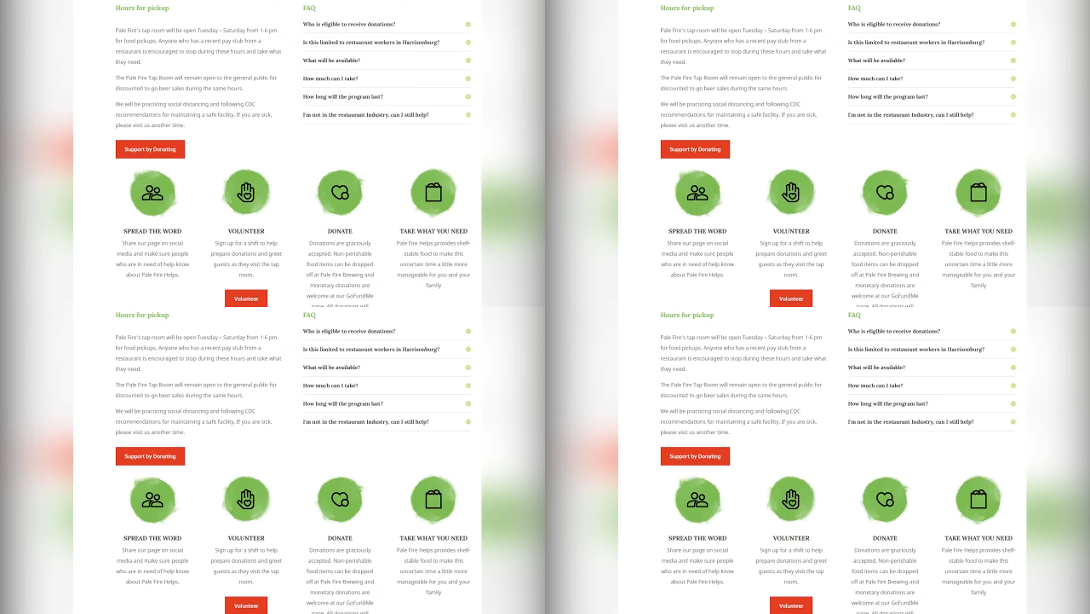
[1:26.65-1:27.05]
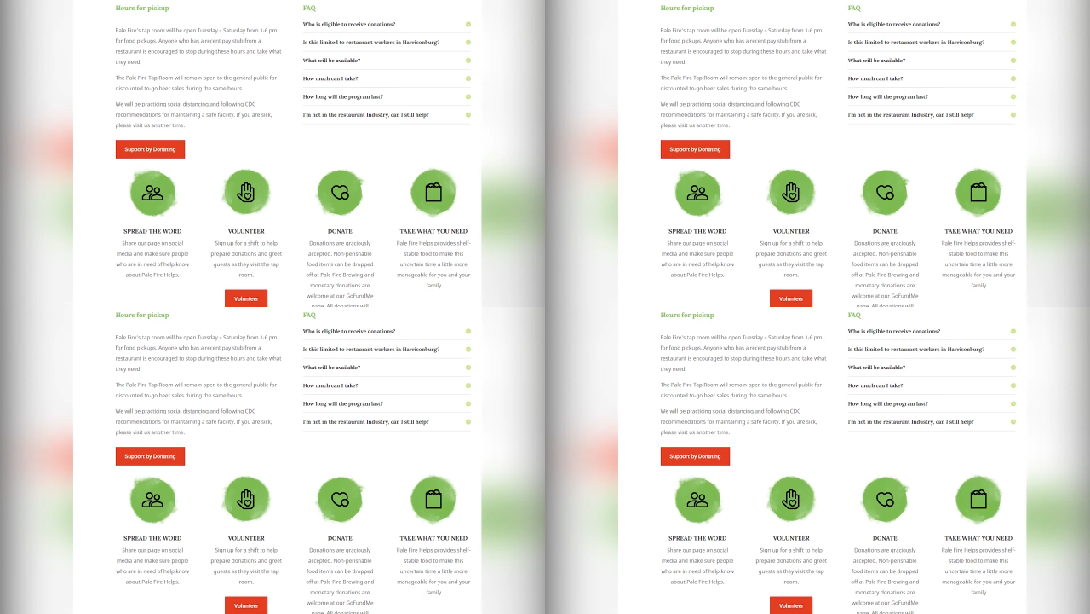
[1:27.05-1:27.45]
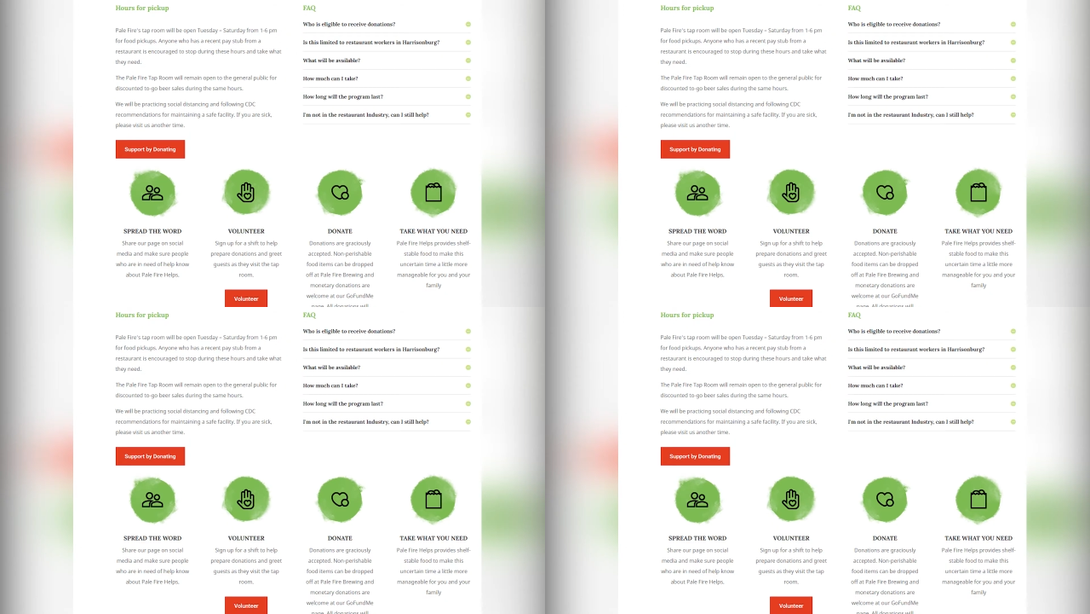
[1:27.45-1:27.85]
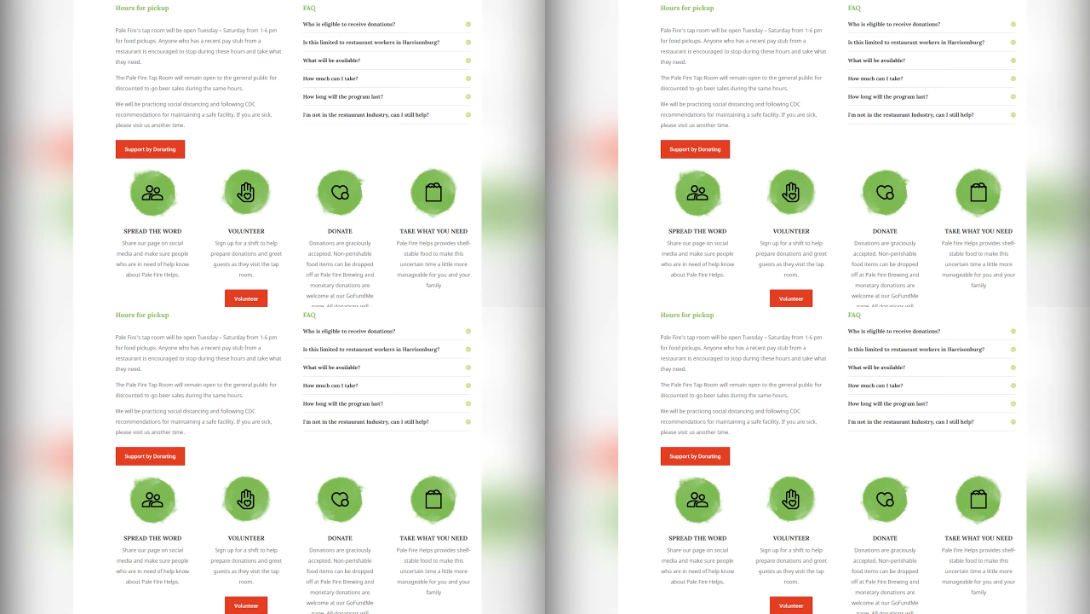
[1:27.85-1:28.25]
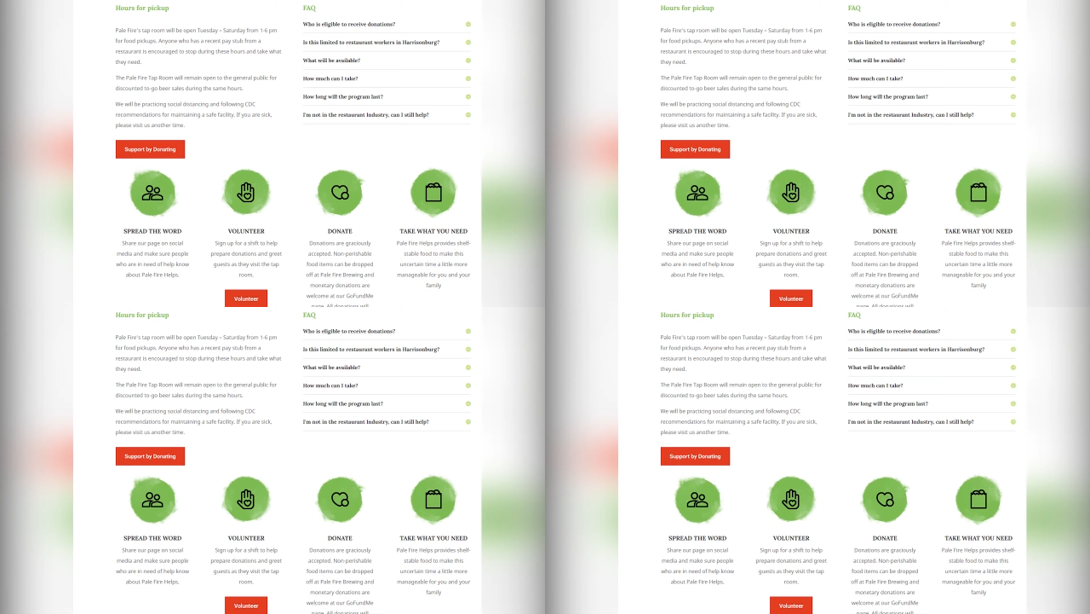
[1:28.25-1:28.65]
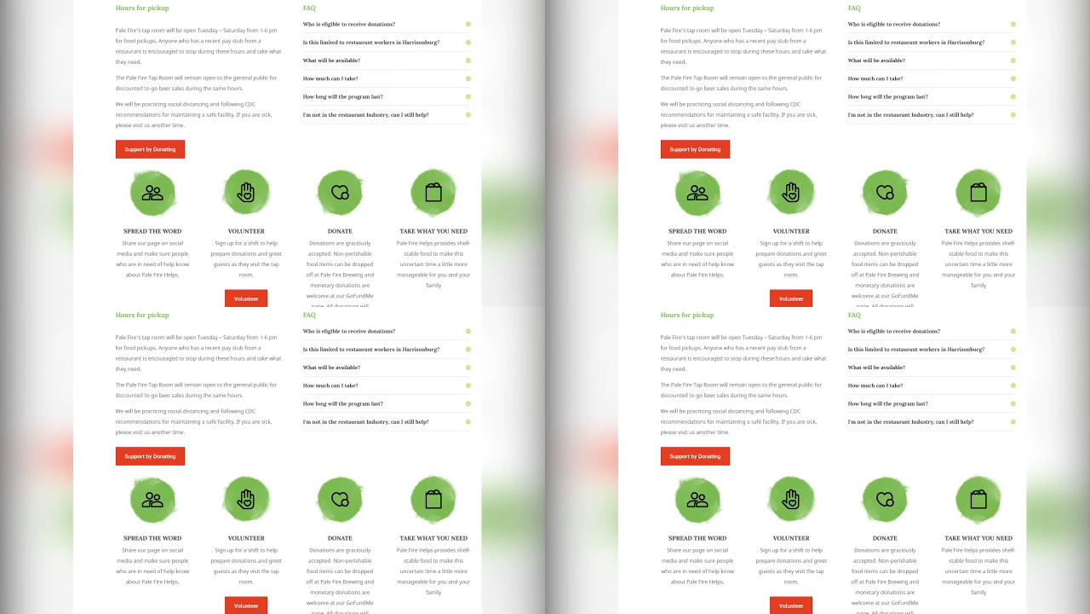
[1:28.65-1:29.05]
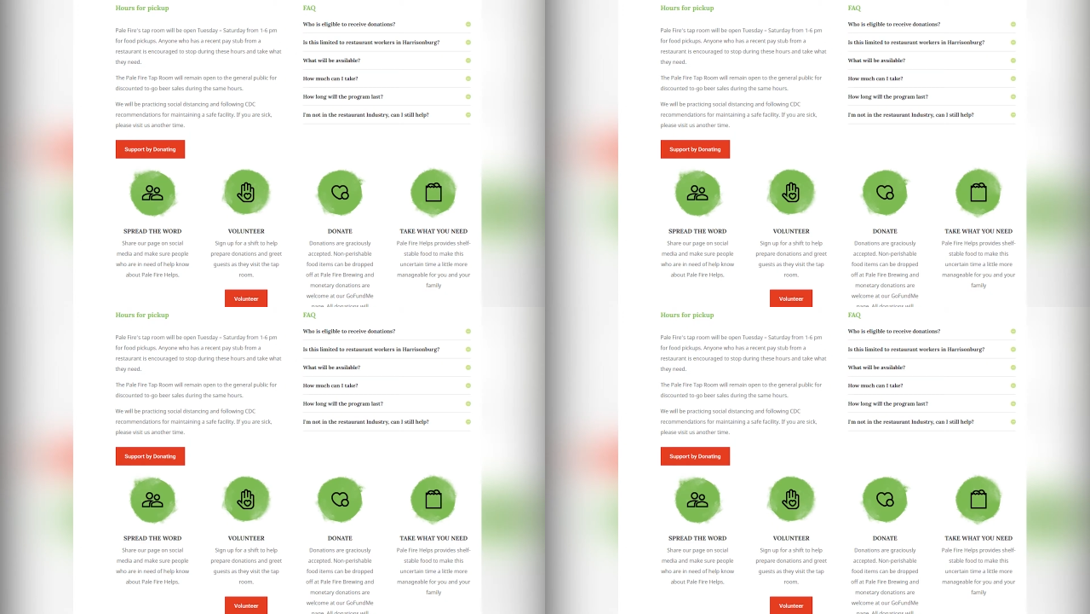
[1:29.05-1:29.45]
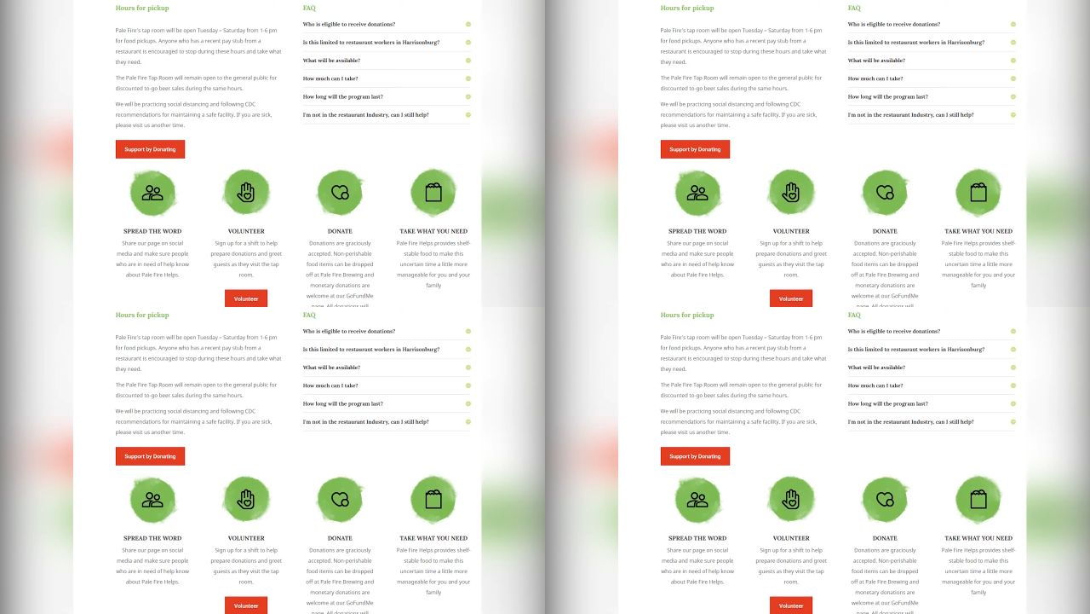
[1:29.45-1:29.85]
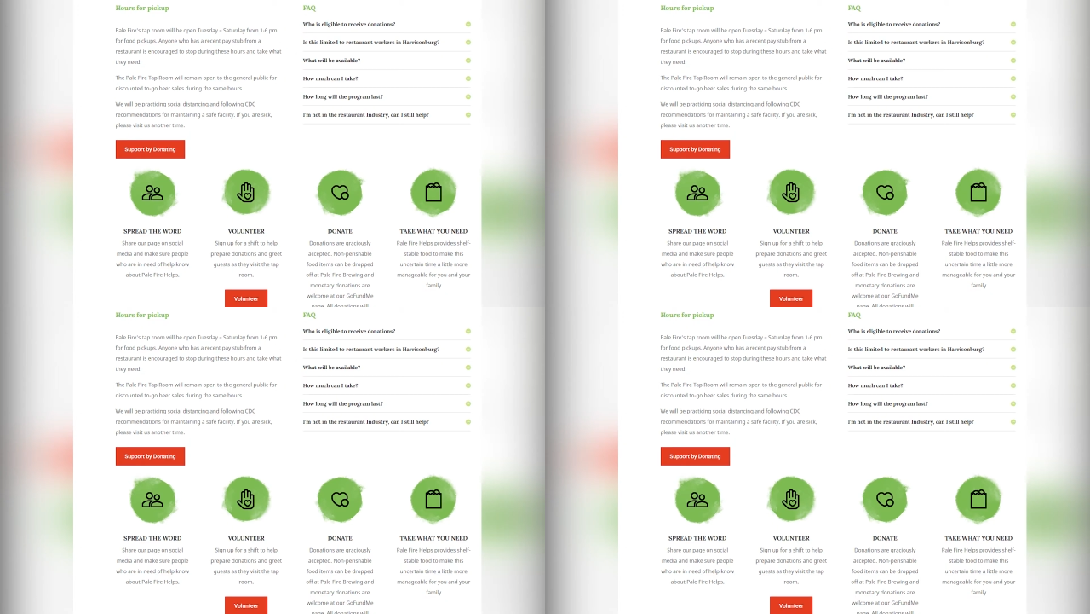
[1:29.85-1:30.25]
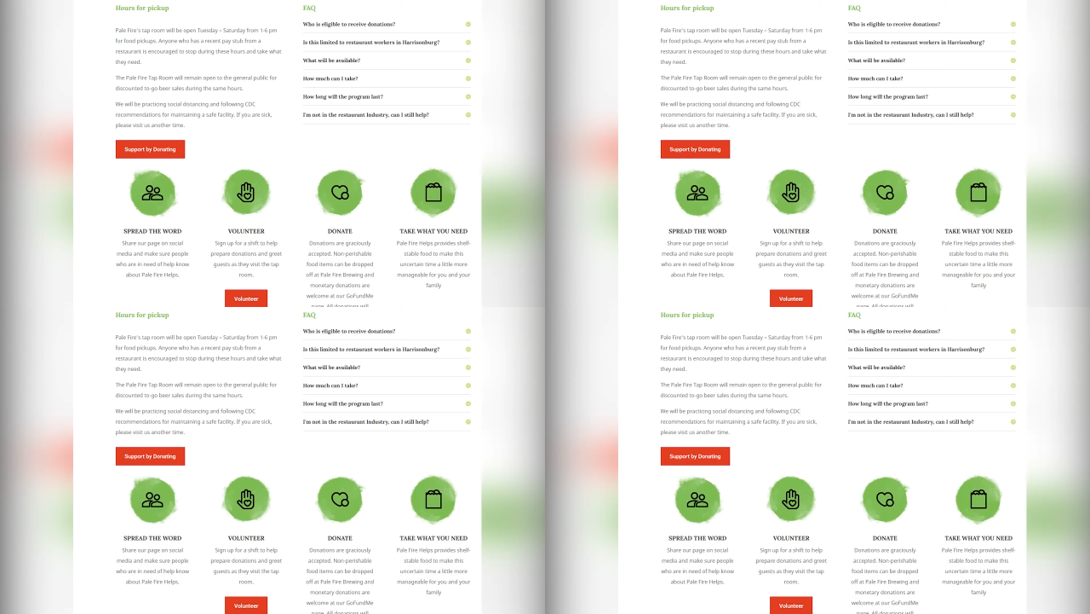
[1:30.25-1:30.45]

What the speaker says: No face is visible, so there are no lips to read.